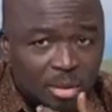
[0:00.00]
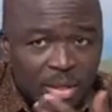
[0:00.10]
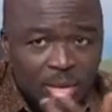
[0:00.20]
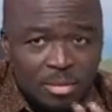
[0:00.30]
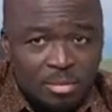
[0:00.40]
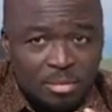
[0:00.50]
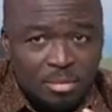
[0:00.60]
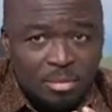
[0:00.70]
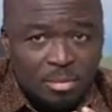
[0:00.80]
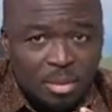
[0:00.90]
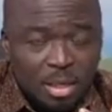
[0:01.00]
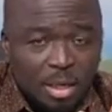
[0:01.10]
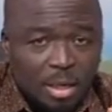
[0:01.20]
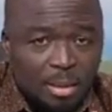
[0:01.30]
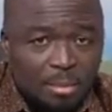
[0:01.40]
when
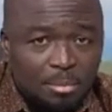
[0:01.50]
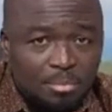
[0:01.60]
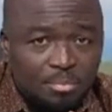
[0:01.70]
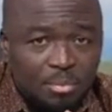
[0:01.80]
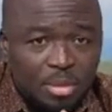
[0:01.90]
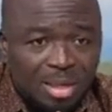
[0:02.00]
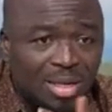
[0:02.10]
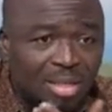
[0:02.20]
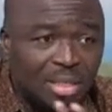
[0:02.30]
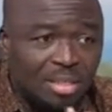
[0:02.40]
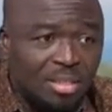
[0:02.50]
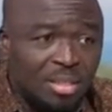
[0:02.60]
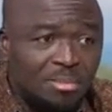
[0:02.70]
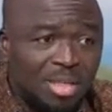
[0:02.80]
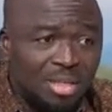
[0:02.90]
an
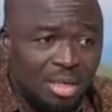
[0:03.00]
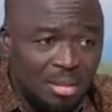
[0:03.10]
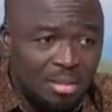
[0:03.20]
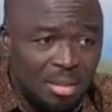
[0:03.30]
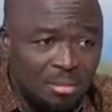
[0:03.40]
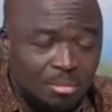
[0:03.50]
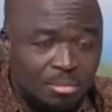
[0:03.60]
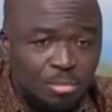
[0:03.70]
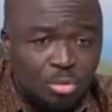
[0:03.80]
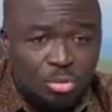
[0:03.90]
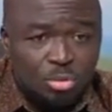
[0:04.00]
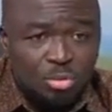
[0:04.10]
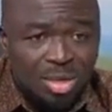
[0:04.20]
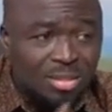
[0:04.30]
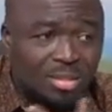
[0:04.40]
allegation is made against them
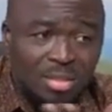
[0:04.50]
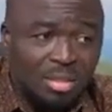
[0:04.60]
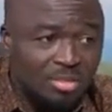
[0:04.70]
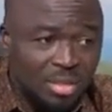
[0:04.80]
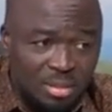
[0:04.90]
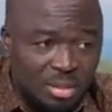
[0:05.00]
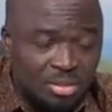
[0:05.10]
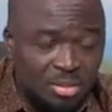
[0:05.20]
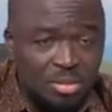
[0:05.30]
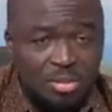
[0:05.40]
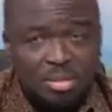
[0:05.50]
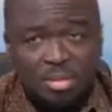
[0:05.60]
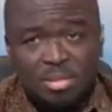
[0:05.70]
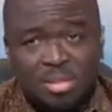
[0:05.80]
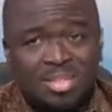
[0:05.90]
to assist in investigations.
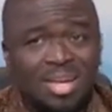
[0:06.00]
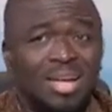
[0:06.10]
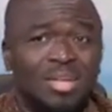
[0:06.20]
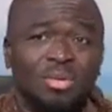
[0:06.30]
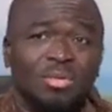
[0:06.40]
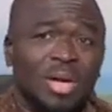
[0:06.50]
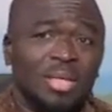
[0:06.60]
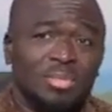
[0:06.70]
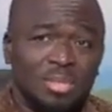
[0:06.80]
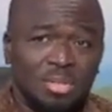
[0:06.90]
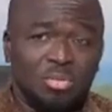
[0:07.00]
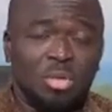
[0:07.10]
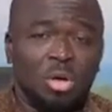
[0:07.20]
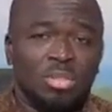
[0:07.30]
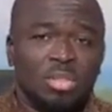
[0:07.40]
It is entirely your right to say you
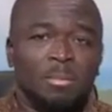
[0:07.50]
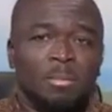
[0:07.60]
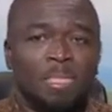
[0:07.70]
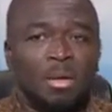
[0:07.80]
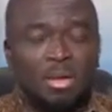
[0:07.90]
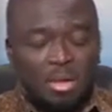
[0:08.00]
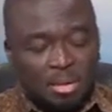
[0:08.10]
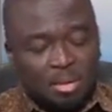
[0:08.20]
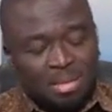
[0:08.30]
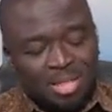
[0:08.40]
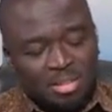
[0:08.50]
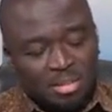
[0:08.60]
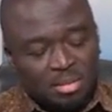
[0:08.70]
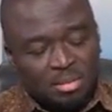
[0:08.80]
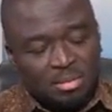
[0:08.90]
will not. But
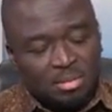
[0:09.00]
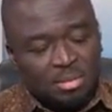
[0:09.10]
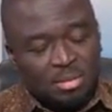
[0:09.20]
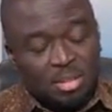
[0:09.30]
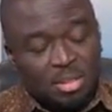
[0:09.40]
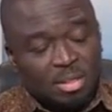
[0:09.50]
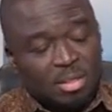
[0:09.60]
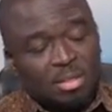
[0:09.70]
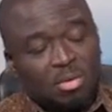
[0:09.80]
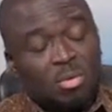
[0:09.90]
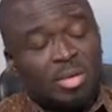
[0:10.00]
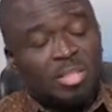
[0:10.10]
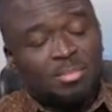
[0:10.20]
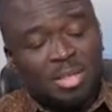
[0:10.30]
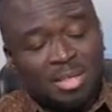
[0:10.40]
the
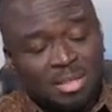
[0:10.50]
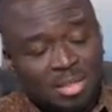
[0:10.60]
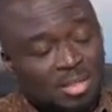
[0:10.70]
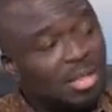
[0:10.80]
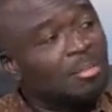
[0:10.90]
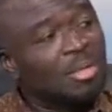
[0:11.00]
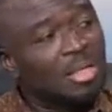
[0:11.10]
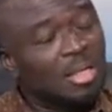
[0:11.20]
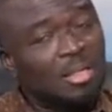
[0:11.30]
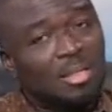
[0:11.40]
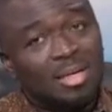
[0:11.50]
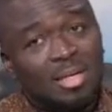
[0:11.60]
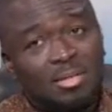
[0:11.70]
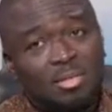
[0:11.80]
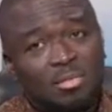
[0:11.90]
OSP has said it time and again that the
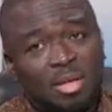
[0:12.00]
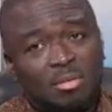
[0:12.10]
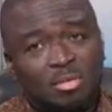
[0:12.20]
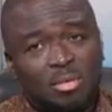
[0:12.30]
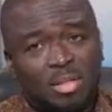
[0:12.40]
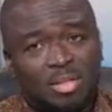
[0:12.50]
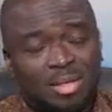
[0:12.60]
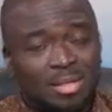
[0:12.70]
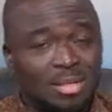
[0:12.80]
case of Ofori-Atta